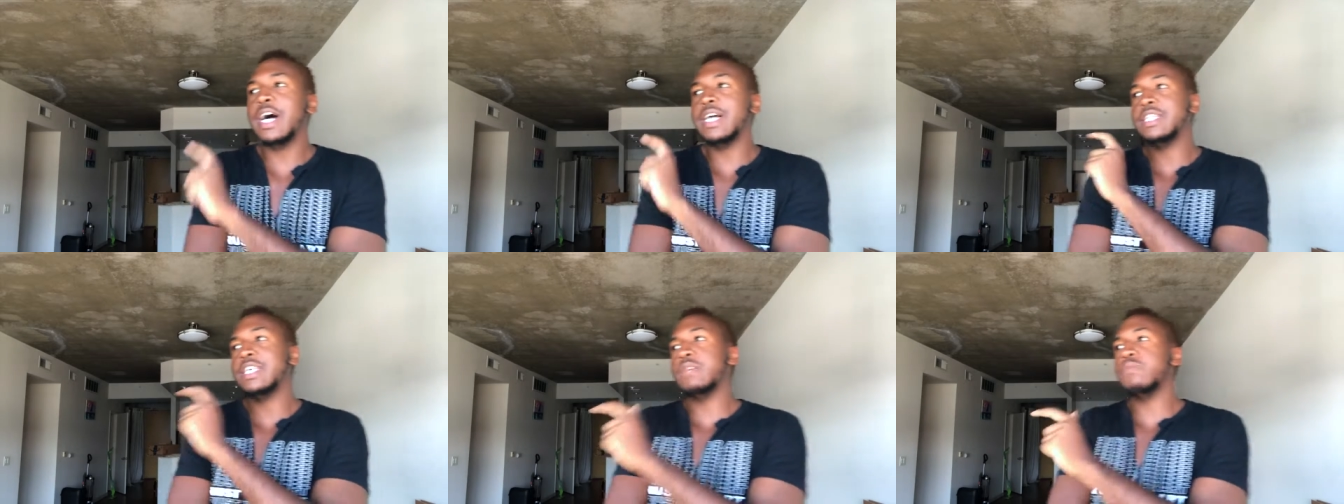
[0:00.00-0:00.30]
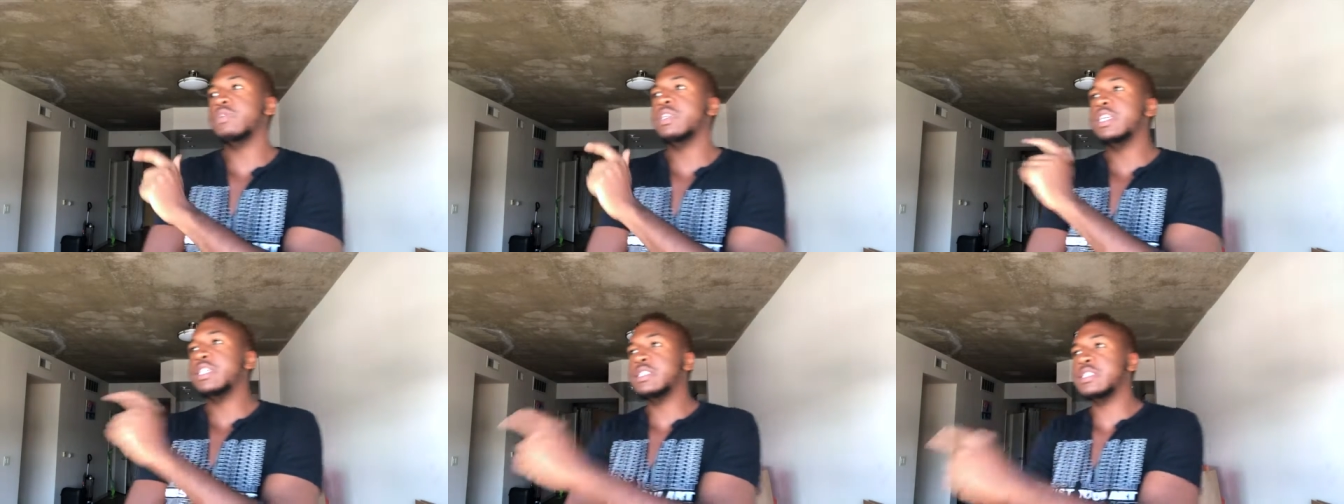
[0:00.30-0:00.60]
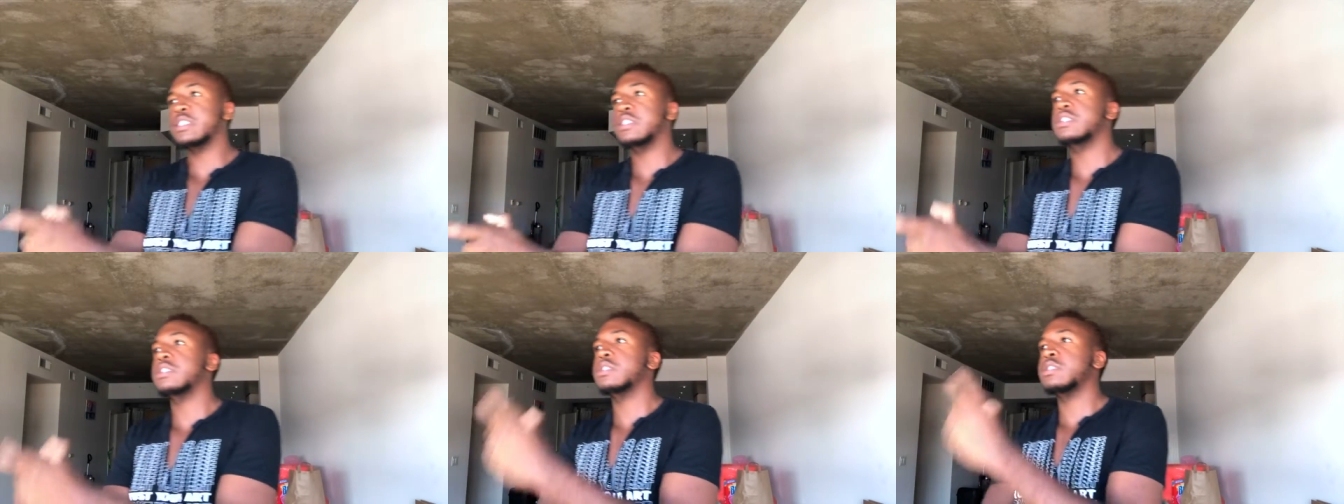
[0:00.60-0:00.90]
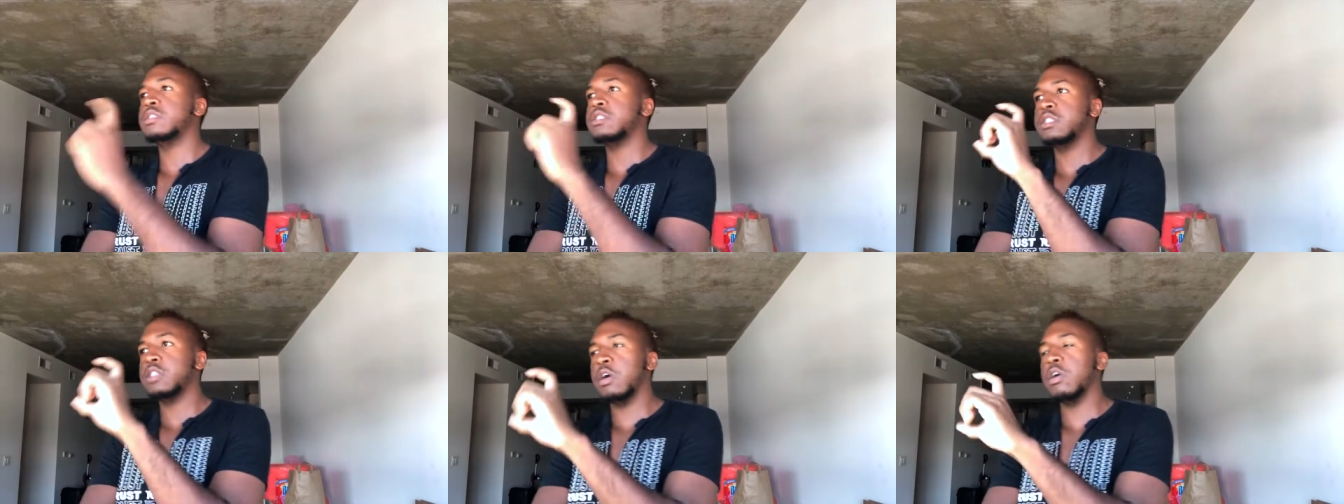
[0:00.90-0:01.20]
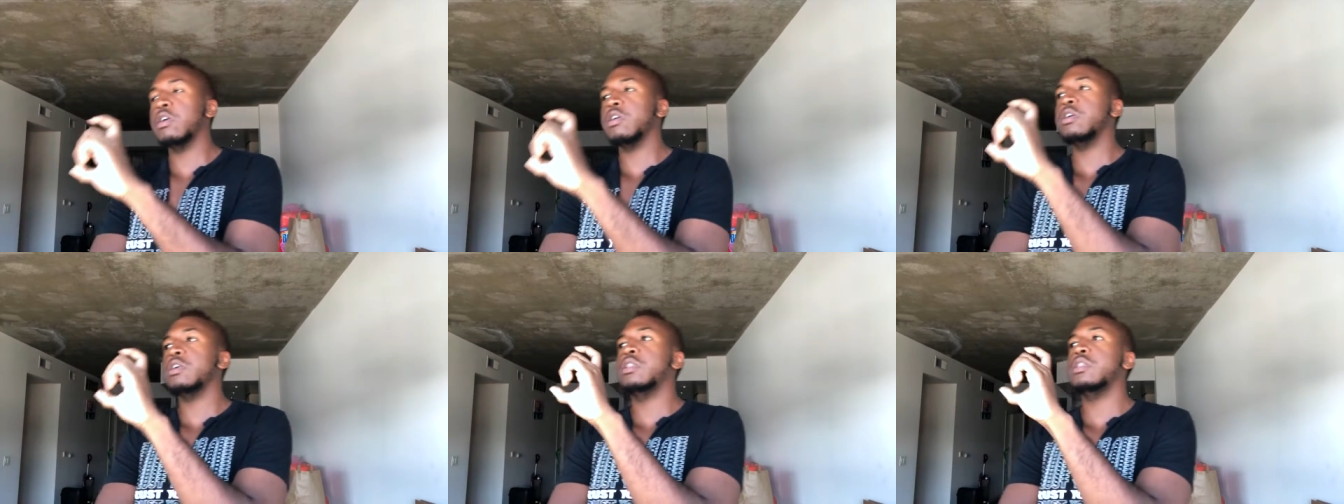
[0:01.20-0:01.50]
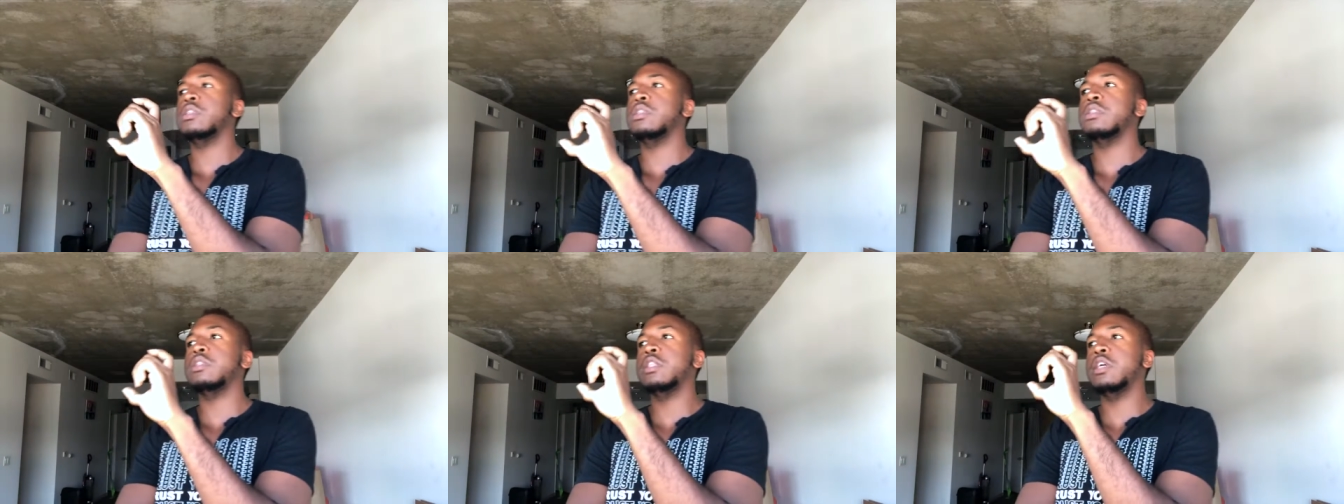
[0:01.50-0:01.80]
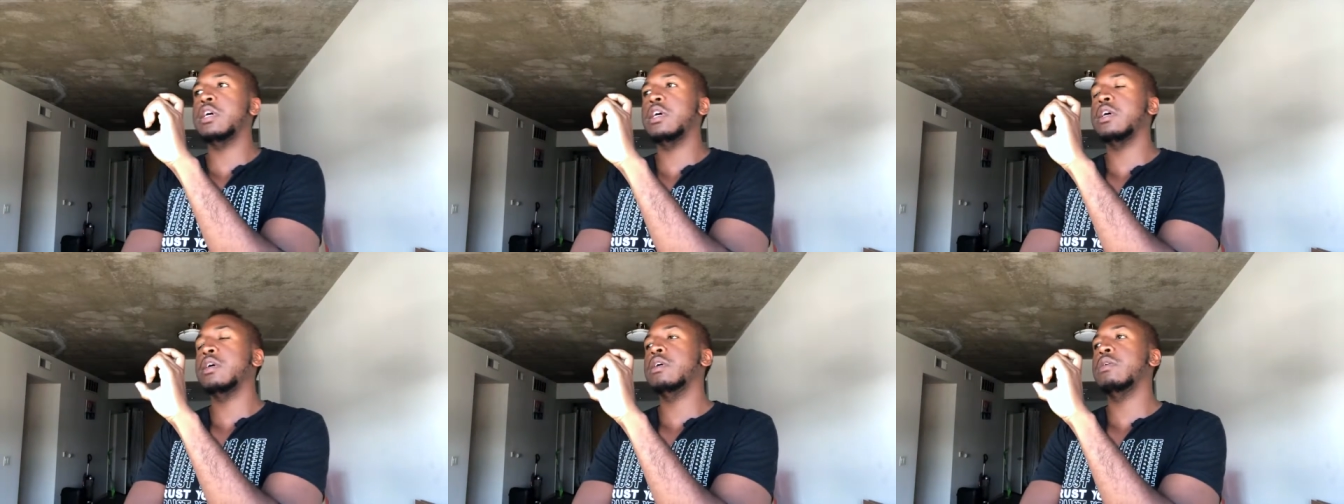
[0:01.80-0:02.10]
I think we need to turn
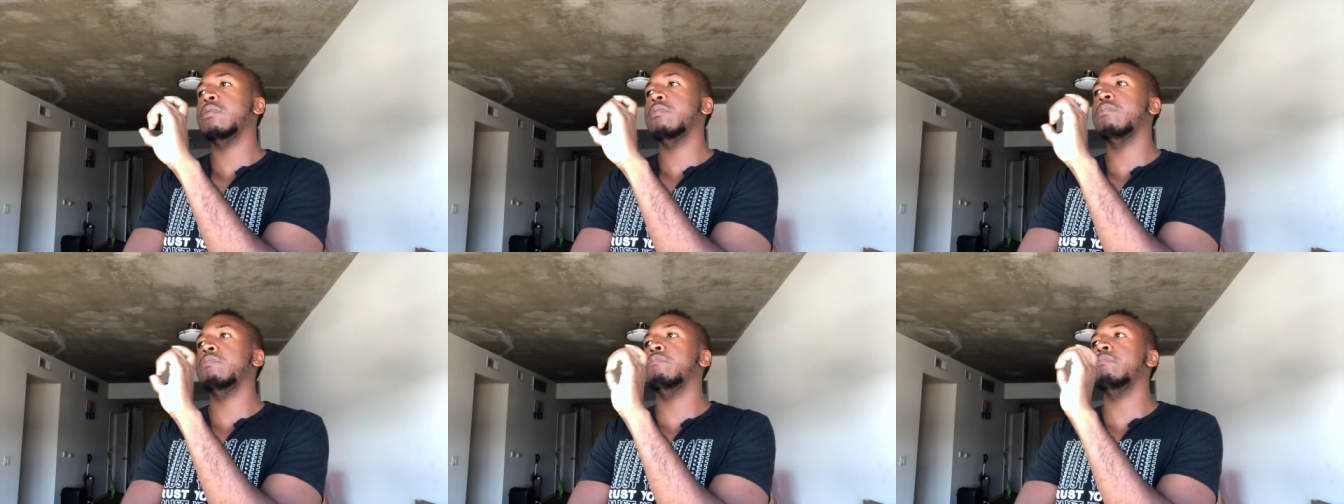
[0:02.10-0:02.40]
the